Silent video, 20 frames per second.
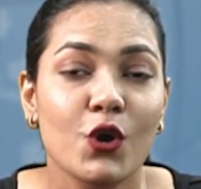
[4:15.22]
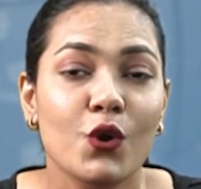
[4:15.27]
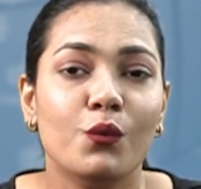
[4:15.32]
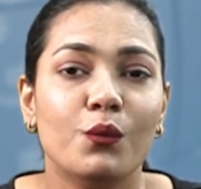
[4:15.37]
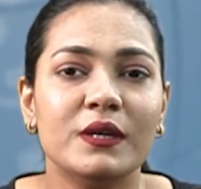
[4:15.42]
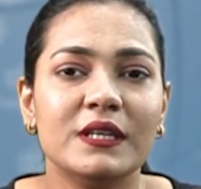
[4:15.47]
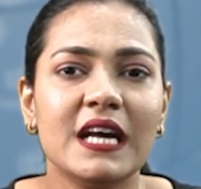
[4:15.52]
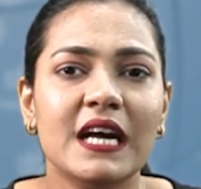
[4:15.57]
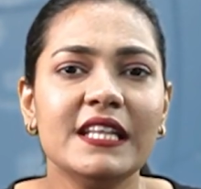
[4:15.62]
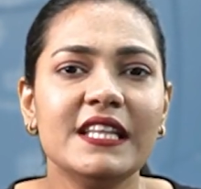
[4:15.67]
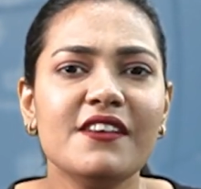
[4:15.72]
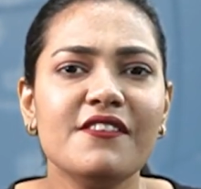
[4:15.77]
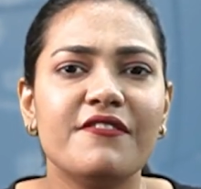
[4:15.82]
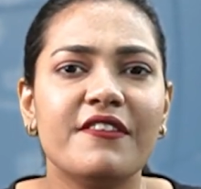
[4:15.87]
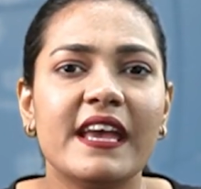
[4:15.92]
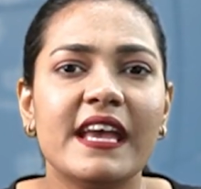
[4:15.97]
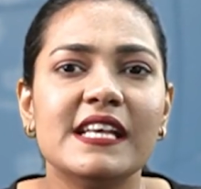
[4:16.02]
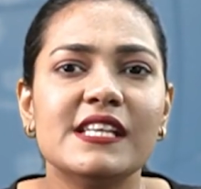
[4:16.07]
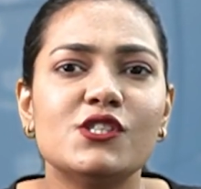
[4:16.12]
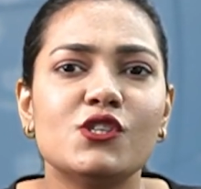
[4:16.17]
What are the
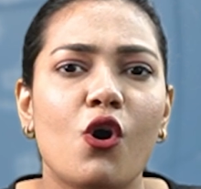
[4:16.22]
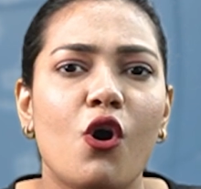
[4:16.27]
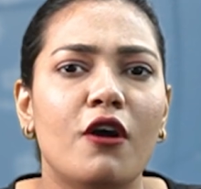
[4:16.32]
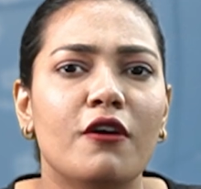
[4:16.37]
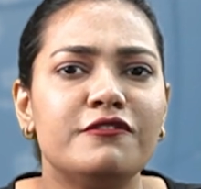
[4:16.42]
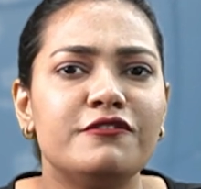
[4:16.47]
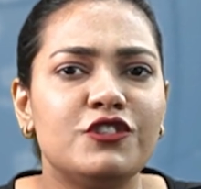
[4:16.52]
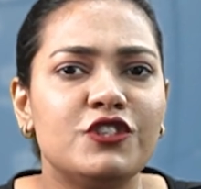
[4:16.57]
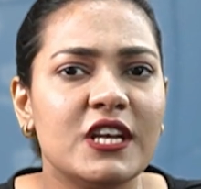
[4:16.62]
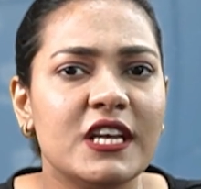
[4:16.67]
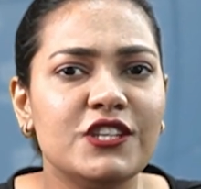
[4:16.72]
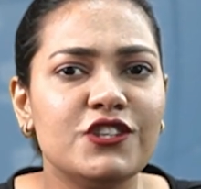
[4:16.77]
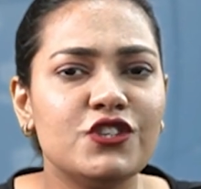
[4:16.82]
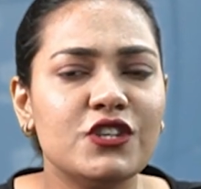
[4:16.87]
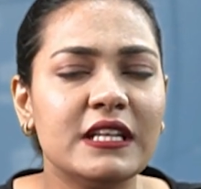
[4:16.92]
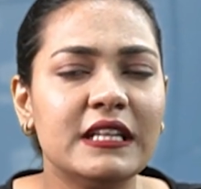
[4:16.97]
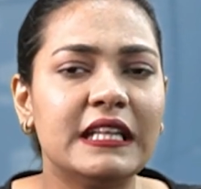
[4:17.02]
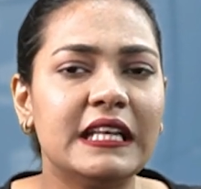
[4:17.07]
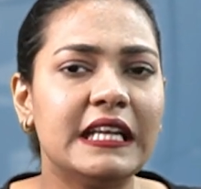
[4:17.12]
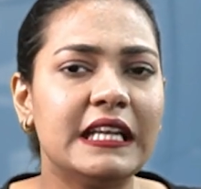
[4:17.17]
ways of
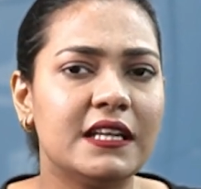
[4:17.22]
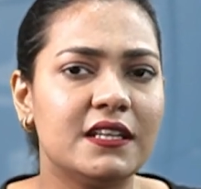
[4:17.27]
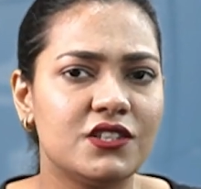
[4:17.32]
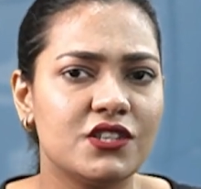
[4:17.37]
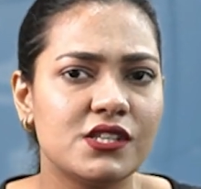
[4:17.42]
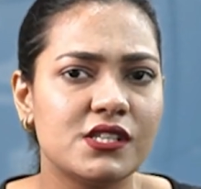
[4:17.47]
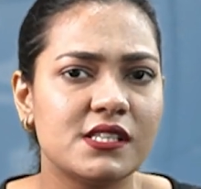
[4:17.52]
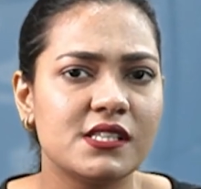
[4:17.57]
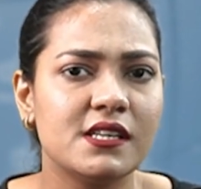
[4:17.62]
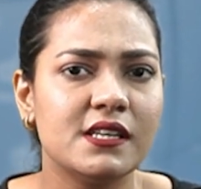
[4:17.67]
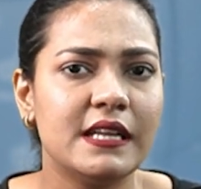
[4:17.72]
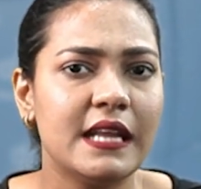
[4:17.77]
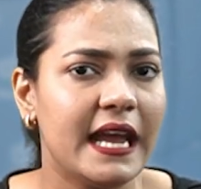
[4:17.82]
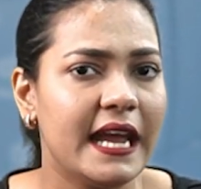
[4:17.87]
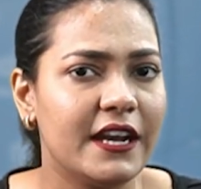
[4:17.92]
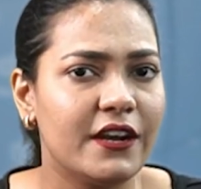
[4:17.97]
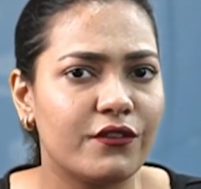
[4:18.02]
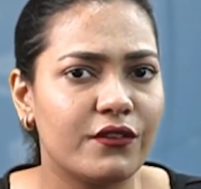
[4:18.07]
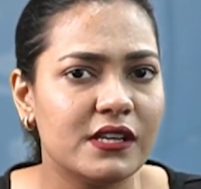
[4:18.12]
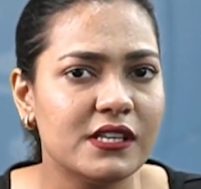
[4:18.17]
changing the registered
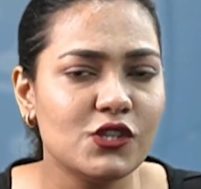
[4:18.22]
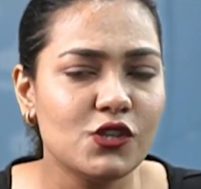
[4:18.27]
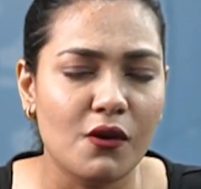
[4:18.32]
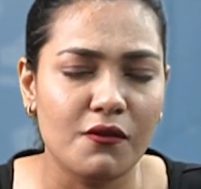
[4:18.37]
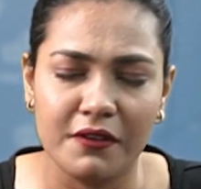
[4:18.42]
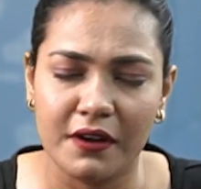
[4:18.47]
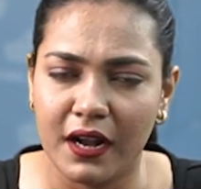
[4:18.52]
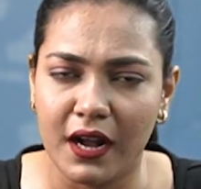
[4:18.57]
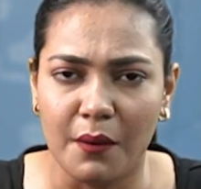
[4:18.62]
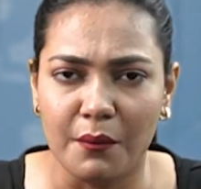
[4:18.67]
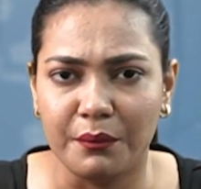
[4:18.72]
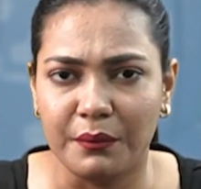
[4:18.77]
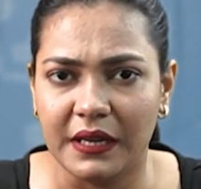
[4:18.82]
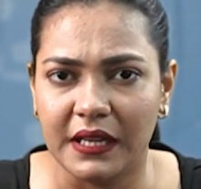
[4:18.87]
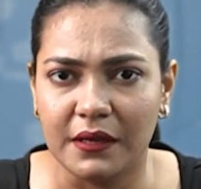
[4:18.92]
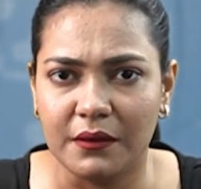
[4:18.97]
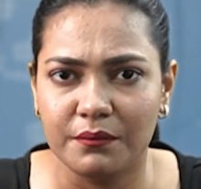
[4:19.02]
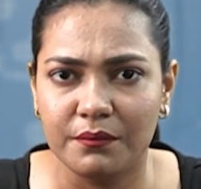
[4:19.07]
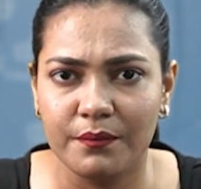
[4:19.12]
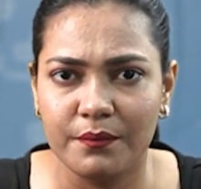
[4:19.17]
address of a company?